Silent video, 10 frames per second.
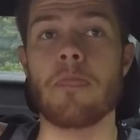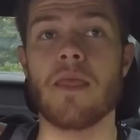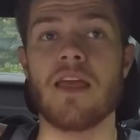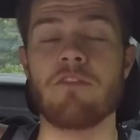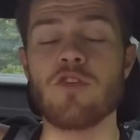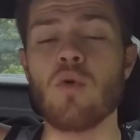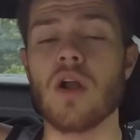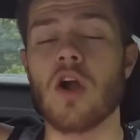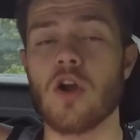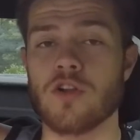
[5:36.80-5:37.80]
If you
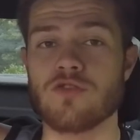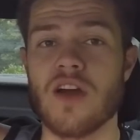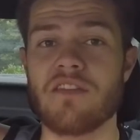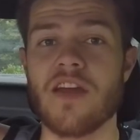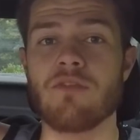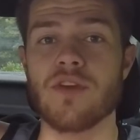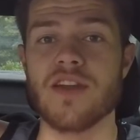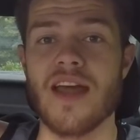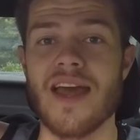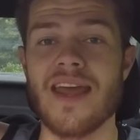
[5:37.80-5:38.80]
want a car to drive every
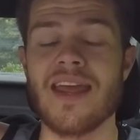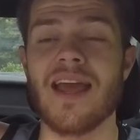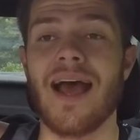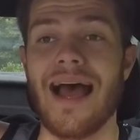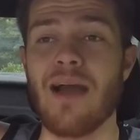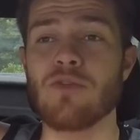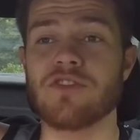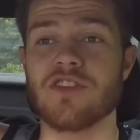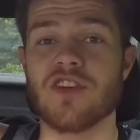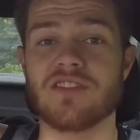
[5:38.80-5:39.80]
day, I would
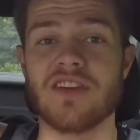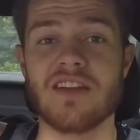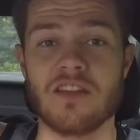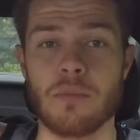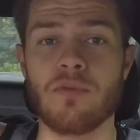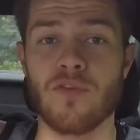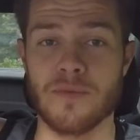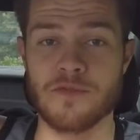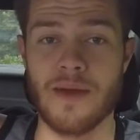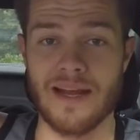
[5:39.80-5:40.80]
suggest getting the
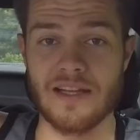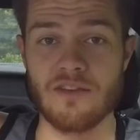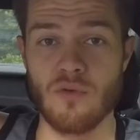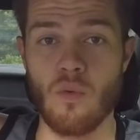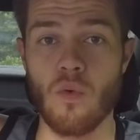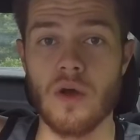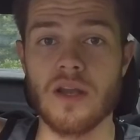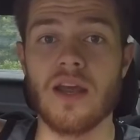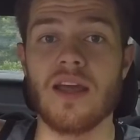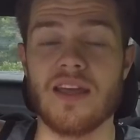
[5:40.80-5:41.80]
Performance Pack Level 1.
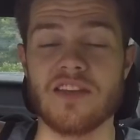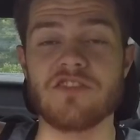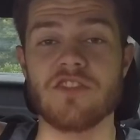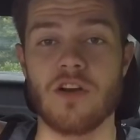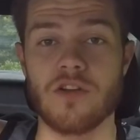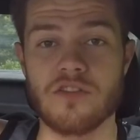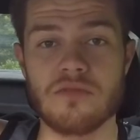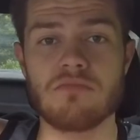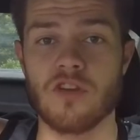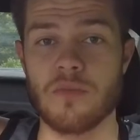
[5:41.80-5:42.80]
It's, you know, it's
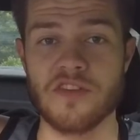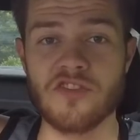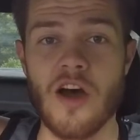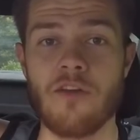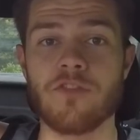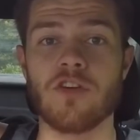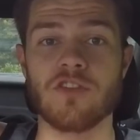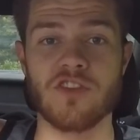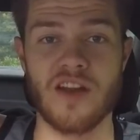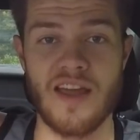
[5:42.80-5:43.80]
going to be softer,
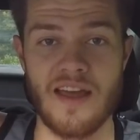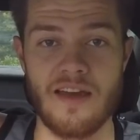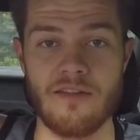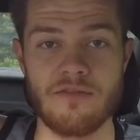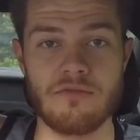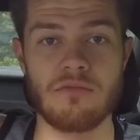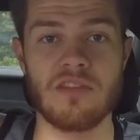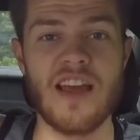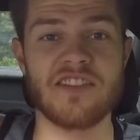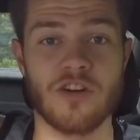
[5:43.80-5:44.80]
it's going to have
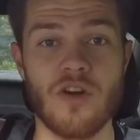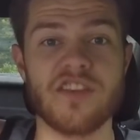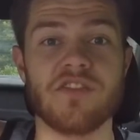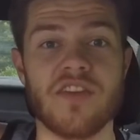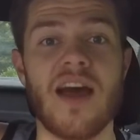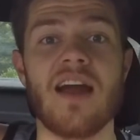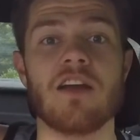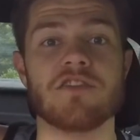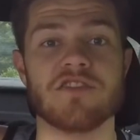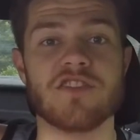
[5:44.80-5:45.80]
less aggressive
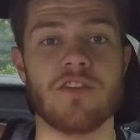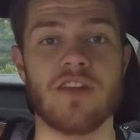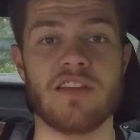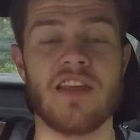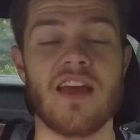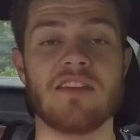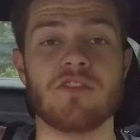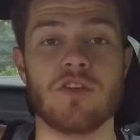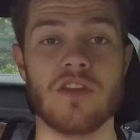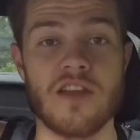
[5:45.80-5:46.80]
tires and stuff like that,
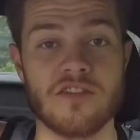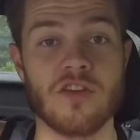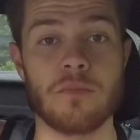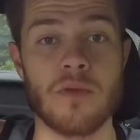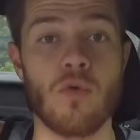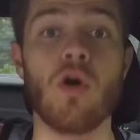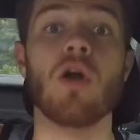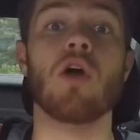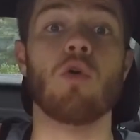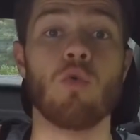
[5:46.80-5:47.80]
so it is going to be more
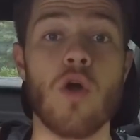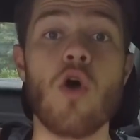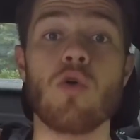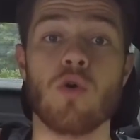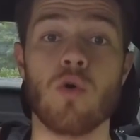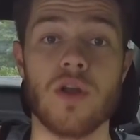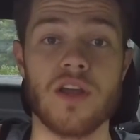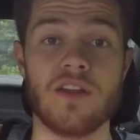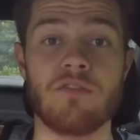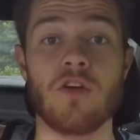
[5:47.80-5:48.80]

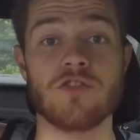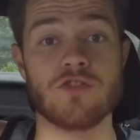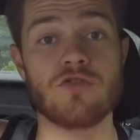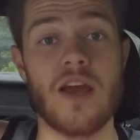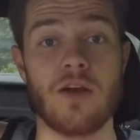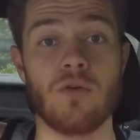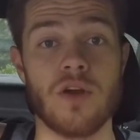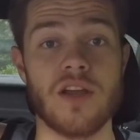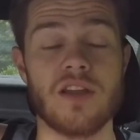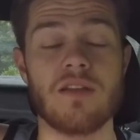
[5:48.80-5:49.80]
road-oriented versus
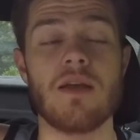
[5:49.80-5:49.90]
track-oriented.